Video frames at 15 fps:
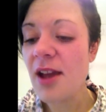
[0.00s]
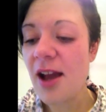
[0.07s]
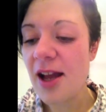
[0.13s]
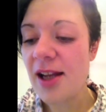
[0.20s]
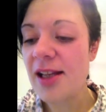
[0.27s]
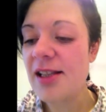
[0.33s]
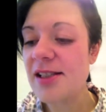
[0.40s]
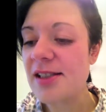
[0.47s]

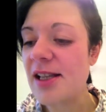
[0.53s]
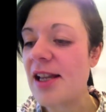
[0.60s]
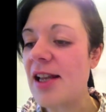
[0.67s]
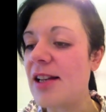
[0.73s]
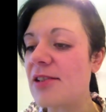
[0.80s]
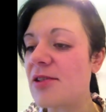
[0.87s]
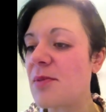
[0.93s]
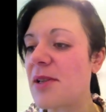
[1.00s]
And I can see a
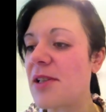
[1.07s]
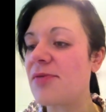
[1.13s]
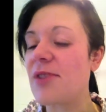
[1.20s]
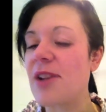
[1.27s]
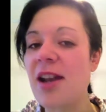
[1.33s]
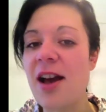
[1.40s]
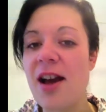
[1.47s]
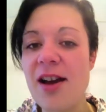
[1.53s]
little bit of
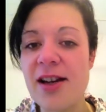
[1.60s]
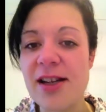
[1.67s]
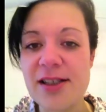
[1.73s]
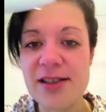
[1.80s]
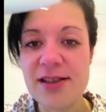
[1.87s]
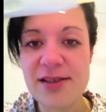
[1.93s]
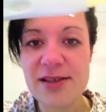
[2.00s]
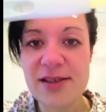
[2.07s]
a
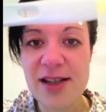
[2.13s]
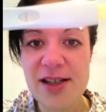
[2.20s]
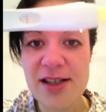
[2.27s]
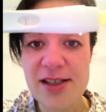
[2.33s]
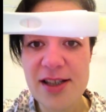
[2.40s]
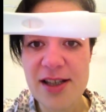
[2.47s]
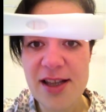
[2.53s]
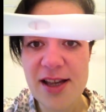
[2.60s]
line. Can you
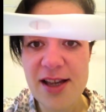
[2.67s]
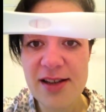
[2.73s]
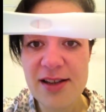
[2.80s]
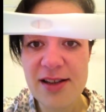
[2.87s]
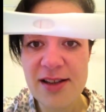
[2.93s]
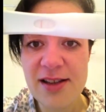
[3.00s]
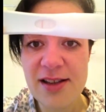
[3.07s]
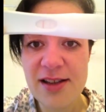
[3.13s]
see that?
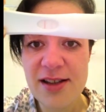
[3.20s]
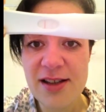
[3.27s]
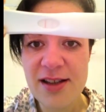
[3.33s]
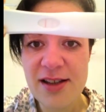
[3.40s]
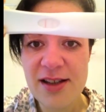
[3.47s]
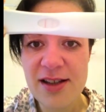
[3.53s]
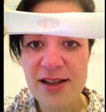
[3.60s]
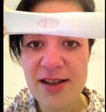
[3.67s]

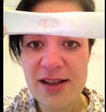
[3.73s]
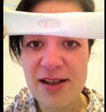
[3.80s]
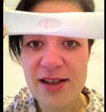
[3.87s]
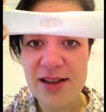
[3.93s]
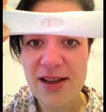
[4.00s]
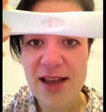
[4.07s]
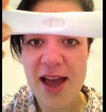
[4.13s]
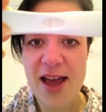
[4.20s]

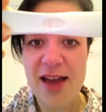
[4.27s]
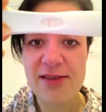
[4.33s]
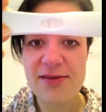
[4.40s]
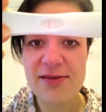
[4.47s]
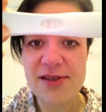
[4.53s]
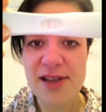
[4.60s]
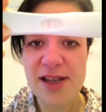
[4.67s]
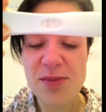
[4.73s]
There.
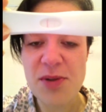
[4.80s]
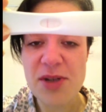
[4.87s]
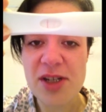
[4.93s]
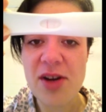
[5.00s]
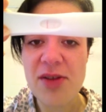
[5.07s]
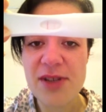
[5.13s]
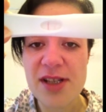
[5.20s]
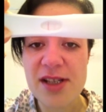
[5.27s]
That's pretty
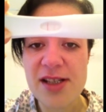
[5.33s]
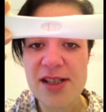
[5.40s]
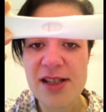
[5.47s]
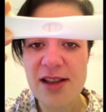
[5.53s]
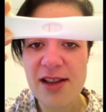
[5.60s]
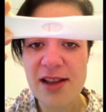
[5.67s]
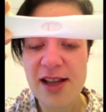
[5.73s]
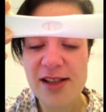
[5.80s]
obvious, isn't
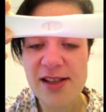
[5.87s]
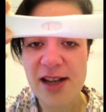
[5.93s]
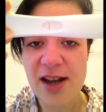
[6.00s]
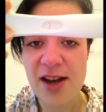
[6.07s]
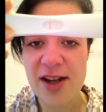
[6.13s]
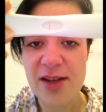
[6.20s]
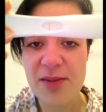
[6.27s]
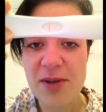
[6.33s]
it, that that's a
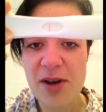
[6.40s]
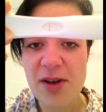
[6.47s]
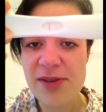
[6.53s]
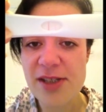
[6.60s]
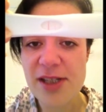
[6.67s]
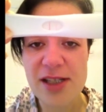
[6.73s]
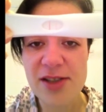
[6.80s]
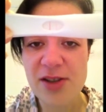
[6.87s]
line, but
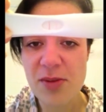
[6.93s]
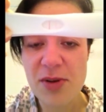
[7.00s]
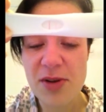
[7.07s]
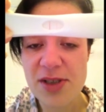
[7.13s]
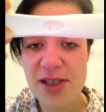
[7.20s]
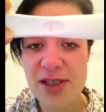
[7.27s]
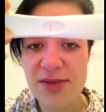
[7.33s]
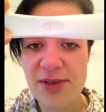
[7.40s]
obviously it's not
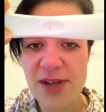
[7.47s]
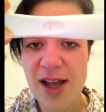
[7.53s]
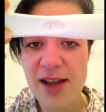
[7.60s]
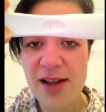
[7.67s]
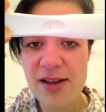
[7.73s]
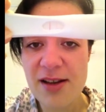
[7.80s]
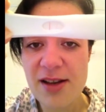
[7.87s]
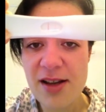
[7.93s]
positive
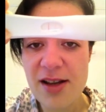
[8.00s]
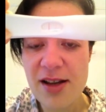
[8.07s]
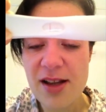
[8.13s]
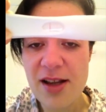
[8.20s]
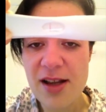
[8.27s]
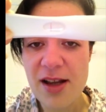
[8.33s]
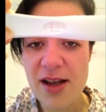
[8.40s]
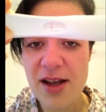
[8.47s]
yet.
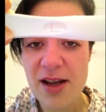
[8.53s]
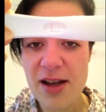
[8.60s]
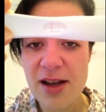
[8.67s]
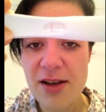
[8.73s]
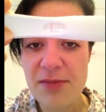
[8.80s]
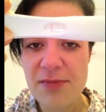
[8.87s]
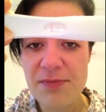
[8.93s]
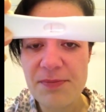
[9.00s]

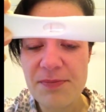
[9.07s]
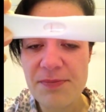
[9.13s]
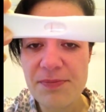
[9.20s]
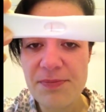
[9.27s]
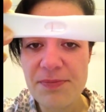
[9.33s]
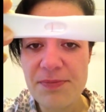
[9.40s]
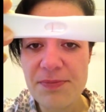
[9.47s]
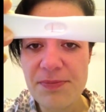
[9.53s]
So
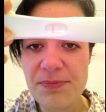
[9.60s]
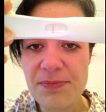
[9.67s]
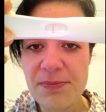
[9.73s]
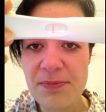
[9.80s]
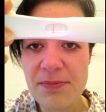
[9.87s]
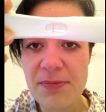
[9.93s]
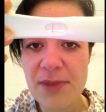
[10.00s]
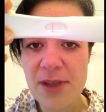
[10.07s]

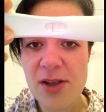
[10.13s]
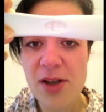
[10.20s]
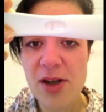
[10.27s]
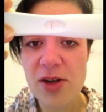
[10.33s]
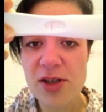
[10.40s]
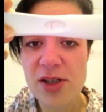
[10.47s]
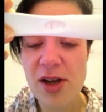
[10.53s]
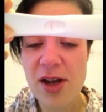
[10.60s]
it
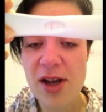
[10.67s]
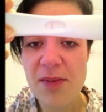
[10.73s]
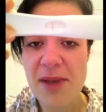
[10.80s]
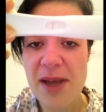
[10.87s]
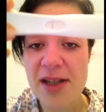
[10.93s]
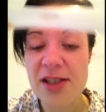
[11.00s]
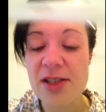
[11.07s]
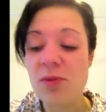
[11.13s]
looks like I'm
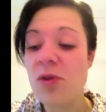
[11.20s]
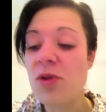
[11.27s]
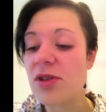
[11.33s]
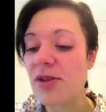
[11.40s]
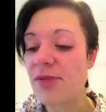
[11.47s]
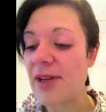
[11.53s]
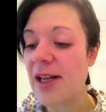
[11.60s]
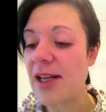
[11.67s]
heading
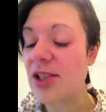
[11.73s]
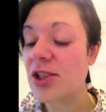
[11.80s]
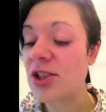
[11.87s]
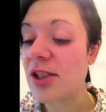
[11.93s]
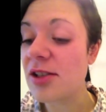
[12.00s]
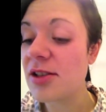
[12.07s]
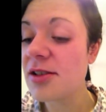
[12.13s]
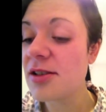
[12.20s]
towards
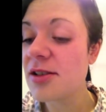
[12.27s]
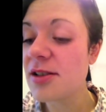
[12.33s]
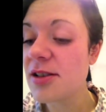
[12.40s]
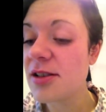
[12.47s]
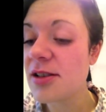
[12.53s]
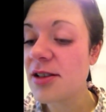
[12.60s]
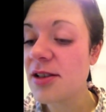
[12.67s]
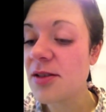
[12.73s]
ovulation,
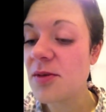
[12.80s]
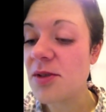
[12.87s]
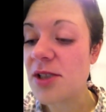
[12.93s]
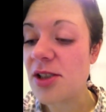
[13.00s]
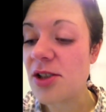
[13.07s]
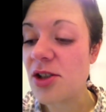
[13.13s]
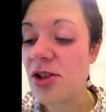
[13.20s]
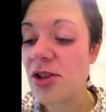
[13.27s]
which
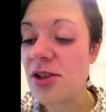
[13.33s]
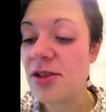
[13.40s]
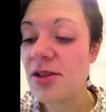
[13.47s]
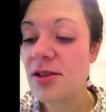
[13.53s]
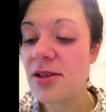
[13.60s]
is good.